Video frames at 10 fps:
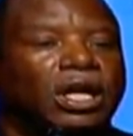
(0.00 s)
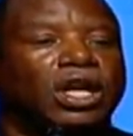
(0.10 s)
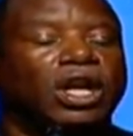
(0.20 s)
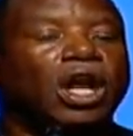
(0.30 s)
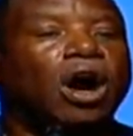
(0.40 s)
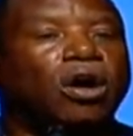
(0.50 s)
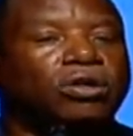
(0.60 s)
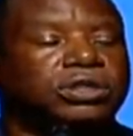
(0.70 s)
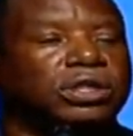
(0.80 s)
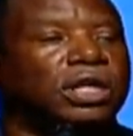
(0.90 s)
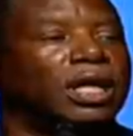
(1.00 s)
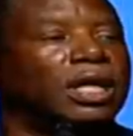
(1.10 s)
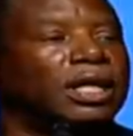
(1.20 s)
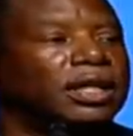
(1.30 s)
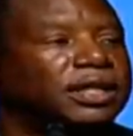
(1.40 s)
lost
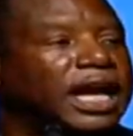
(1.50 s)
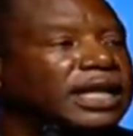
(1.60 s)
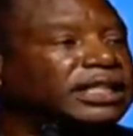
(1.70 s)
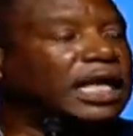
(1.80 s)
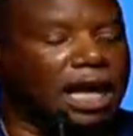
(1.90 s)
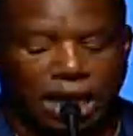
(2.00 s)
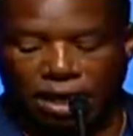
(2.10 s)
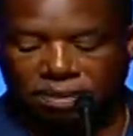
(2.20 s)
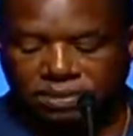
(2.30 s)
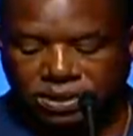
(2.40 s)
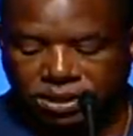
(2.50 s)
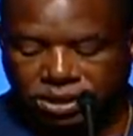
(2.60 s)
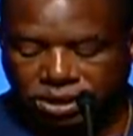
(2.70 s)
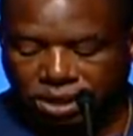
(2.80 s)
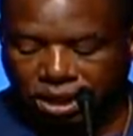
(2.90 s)
their
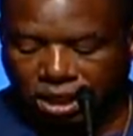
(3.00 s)
jobs.